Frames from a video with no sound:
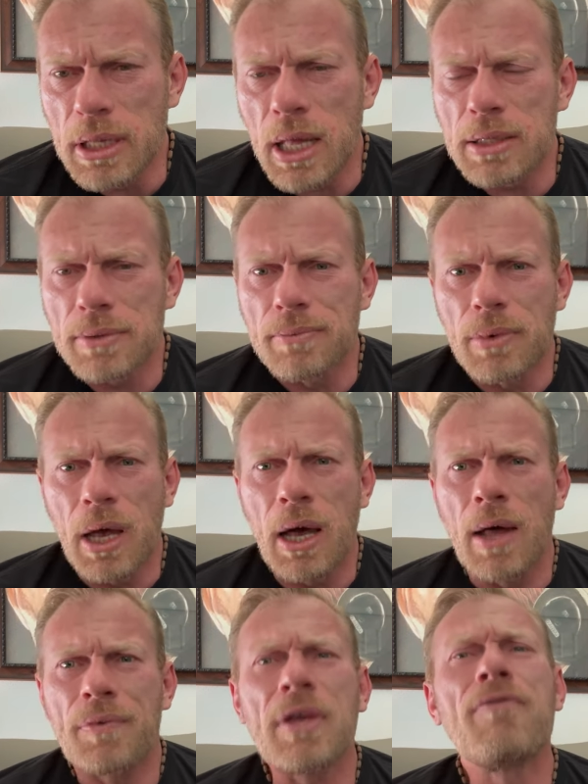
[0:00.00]
like that.
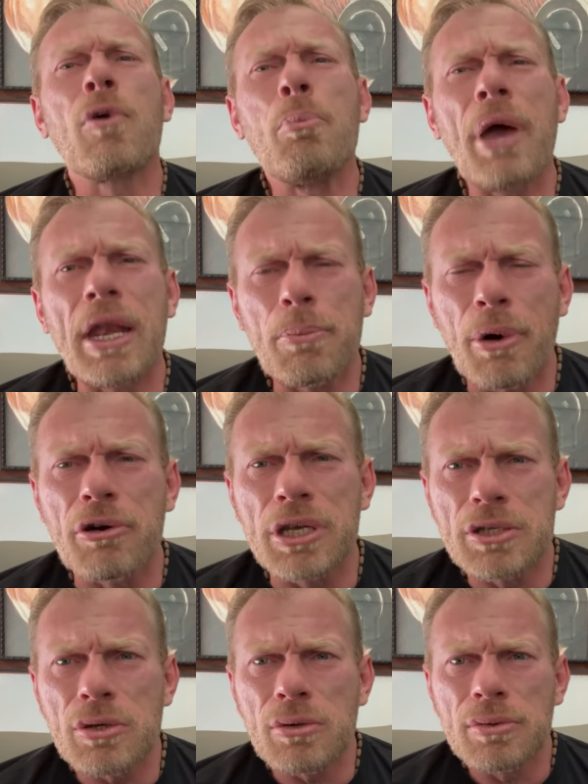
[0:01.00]
I think from Barry
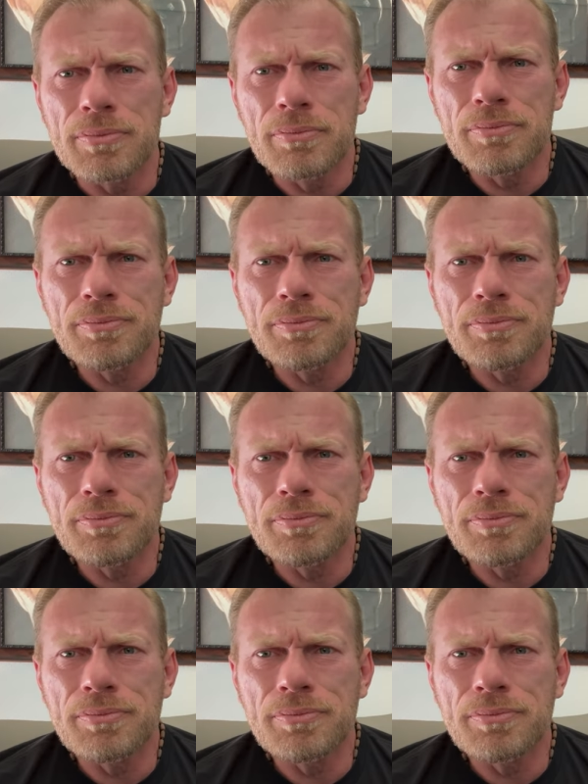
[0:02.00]
Parizo.